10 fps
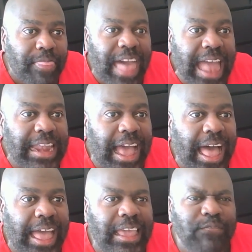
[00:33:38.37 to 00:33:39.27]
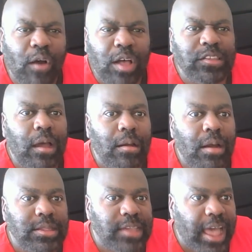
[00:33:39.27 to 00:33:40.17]
That guy, he falls on
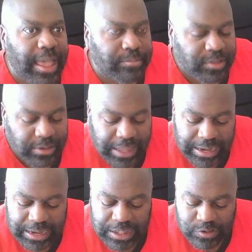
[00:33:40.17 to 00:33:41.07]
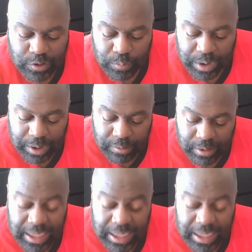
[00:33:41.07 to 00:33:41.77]
hard times late in his career.